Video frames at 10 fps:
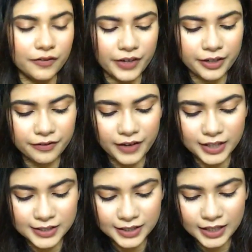Very
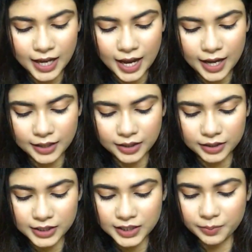fancy, and
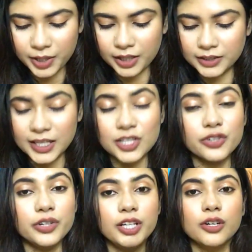this lip liner is
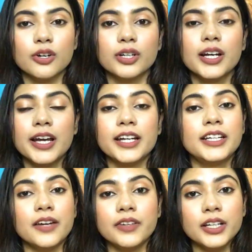actually really good. It
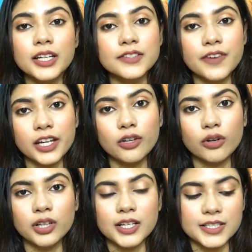definitely is very
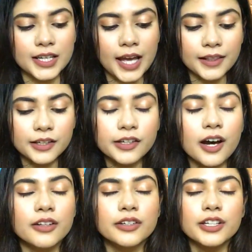long lasting, and the
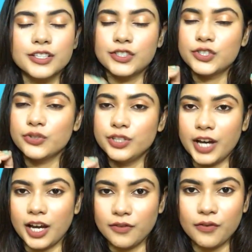color is to
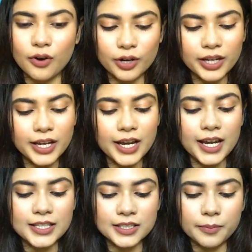die for.
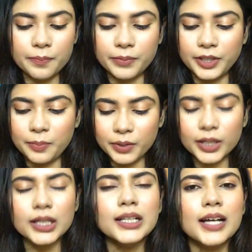It's a
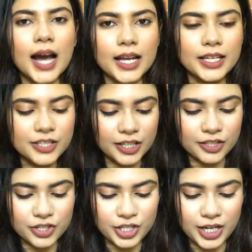typical Kylie
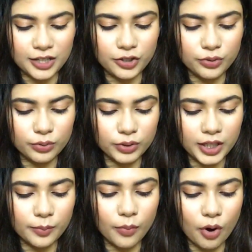Jenner shade, you know,
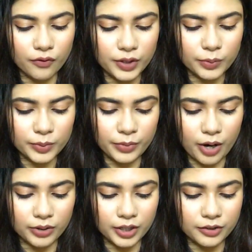that mauvey with
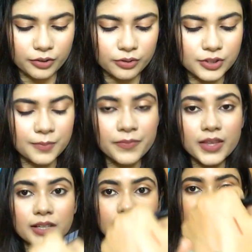brown undertones.
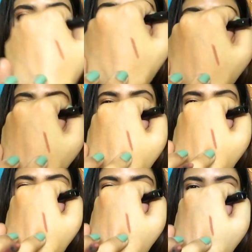This is what the
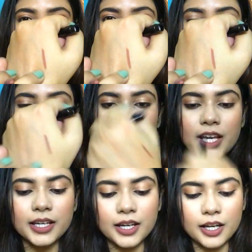lip liner looks
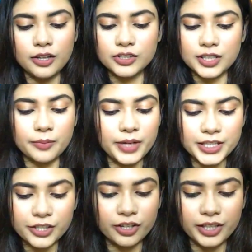like. Looks
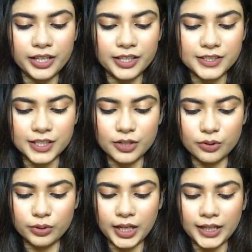amazing on the Indian skin
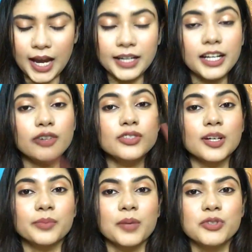tone, and I tend to
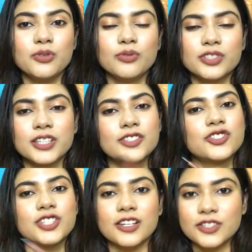sometimes use this
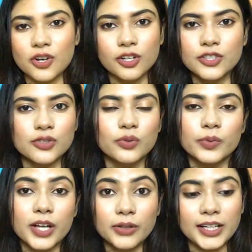just on its own
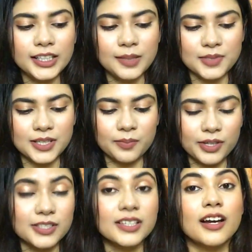without any lipstick
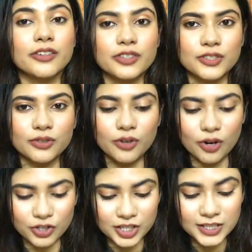because the color is so
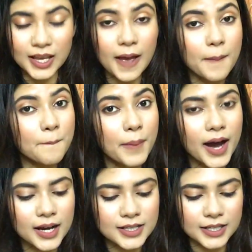gorgeous.
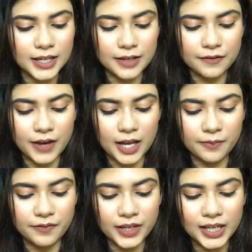But if
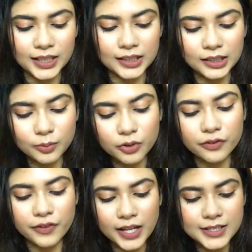I'm feeling a little more
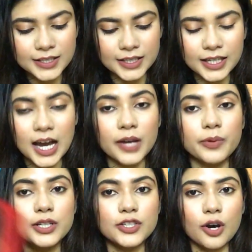fancy, I
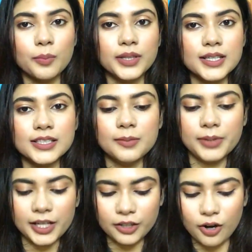will top this lip
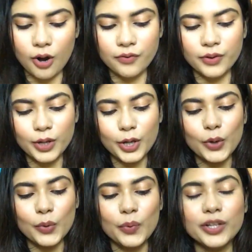liner off
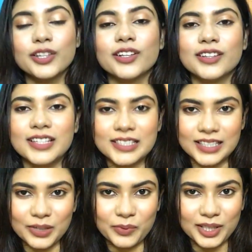with this
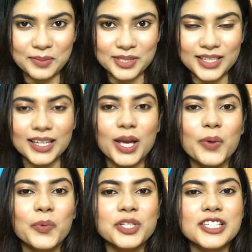liquid lipstick,
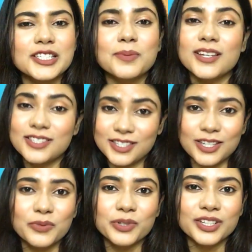which is by
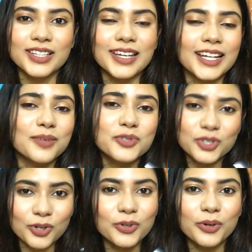Quirky, and I'm
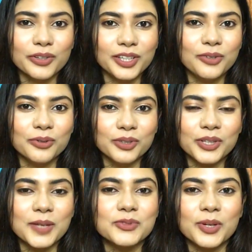sure you already know the
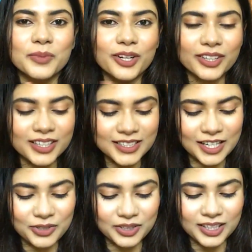name, so I'm not gonna
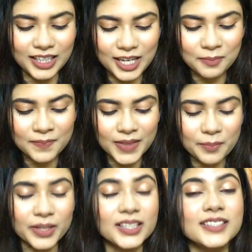tell you the name,
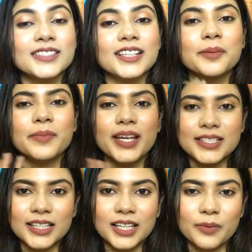but this is an
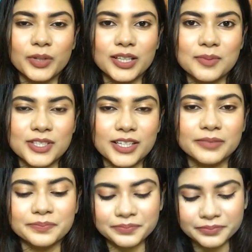amazing liquid lipstick.